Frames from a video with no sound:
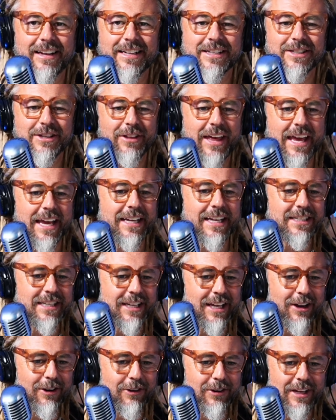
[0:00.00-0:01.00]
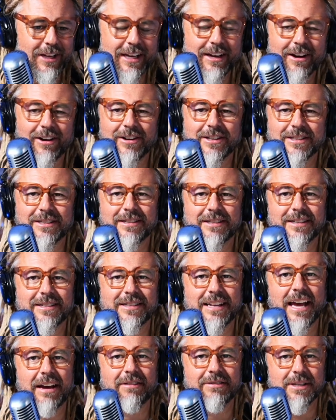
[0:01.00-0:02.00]
So that insecurity causes us
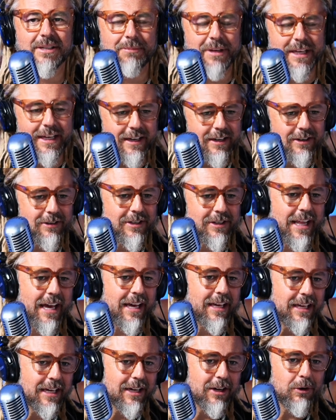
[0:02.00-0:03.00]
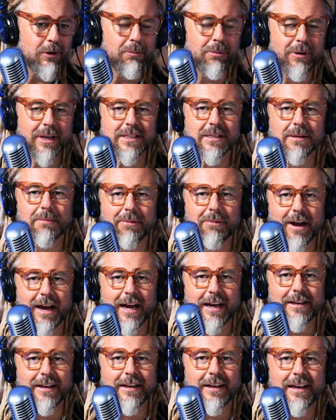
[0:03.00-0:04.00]
to have some ego, and that ego brings the
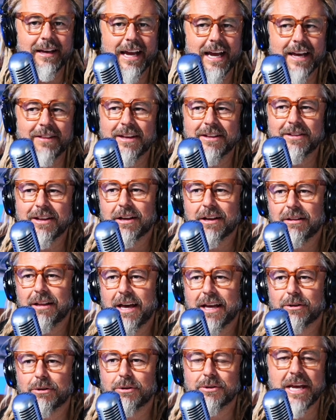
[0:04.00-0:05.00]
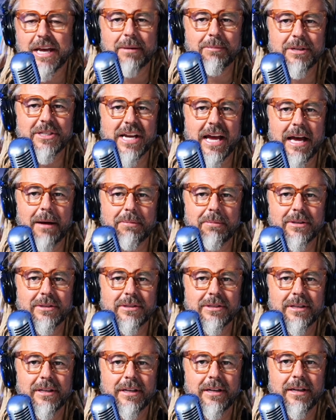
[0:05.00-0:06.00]
pride, and then the collateral damage
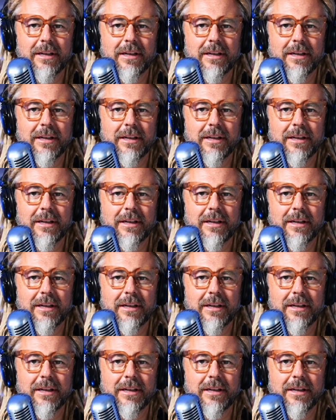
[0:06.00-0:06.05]
happens.